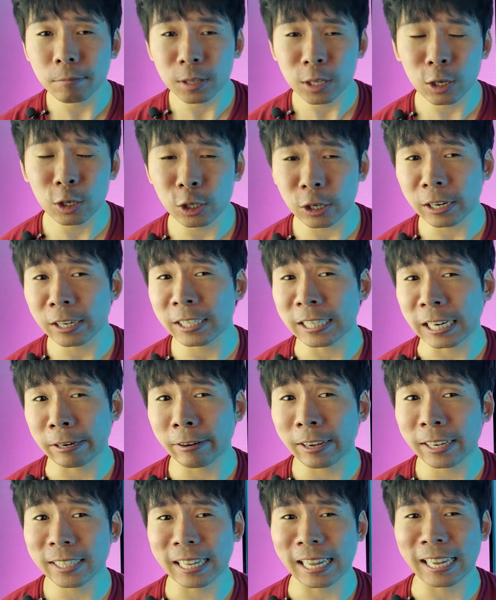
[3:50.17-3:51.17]
You shouldn't
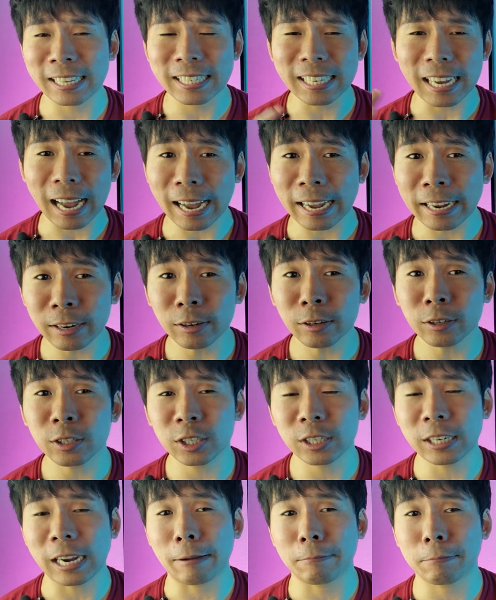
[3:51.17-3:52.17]
generalize the entire
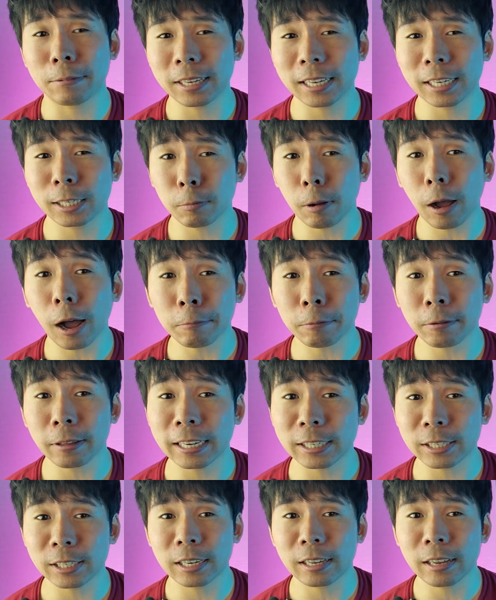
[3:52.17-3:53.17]
Japanese
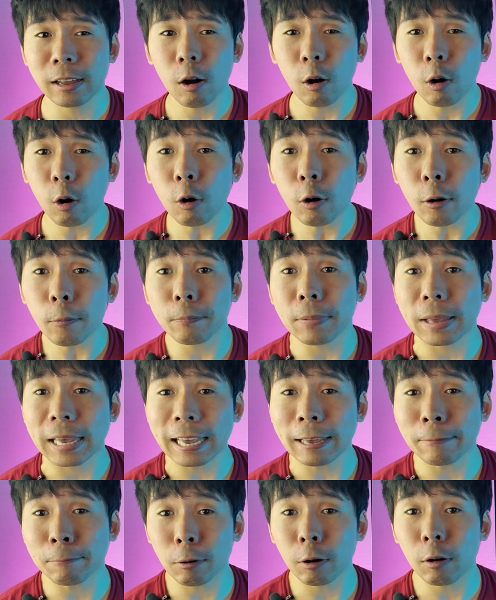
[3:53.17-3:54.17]
population or
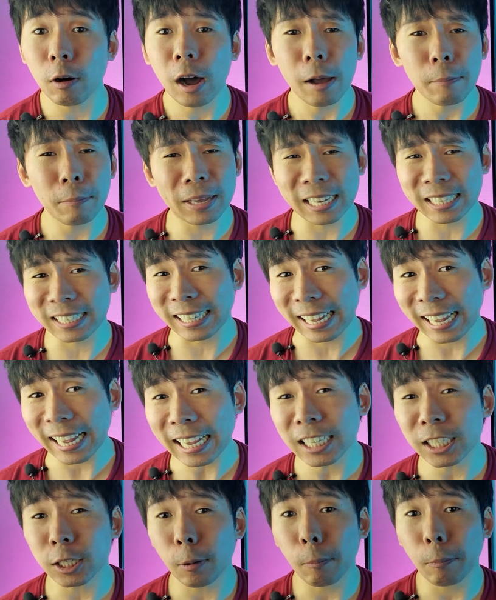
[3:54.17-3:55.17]
people, because
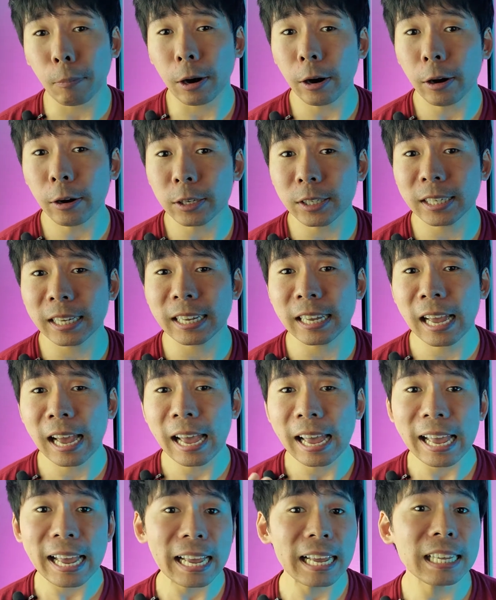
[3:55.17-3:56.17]
each person
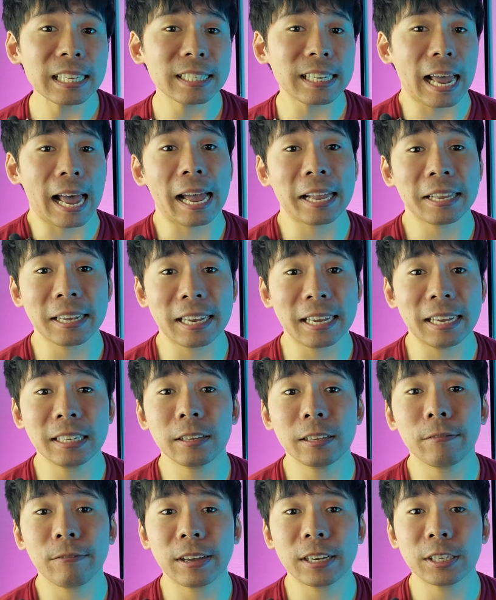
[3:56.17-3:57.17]
is an
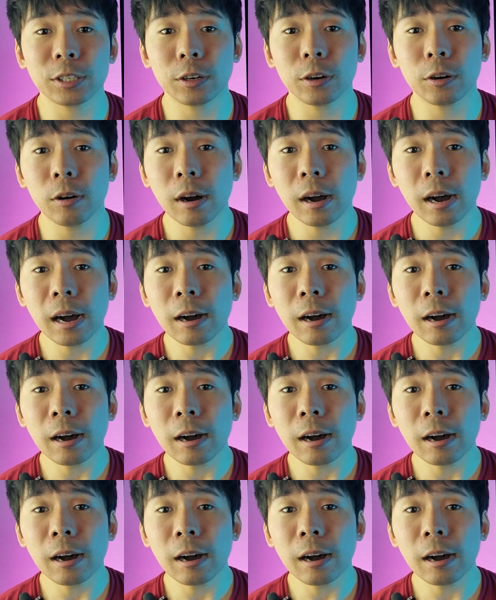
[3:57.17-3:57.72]
individual